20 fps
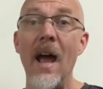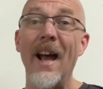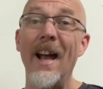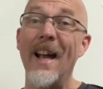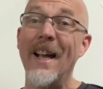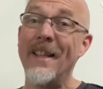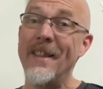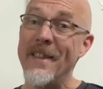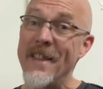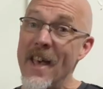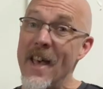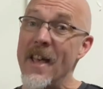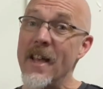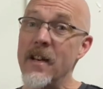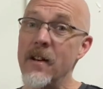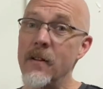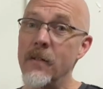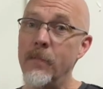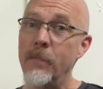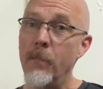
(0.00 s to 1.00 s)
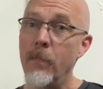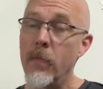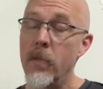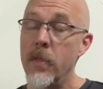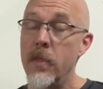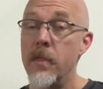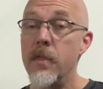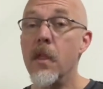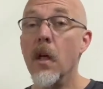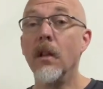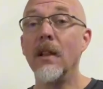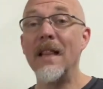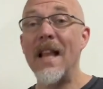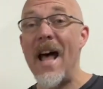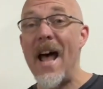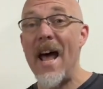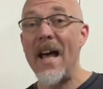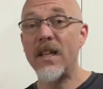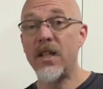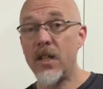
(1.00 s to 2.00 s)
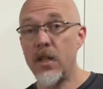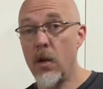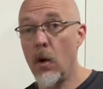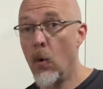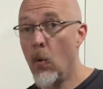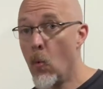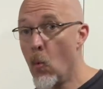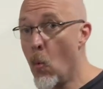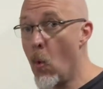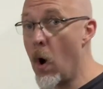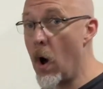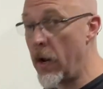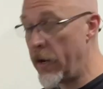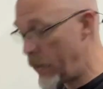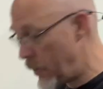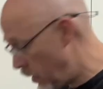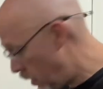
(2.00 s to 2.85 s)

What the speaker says: And then the last one.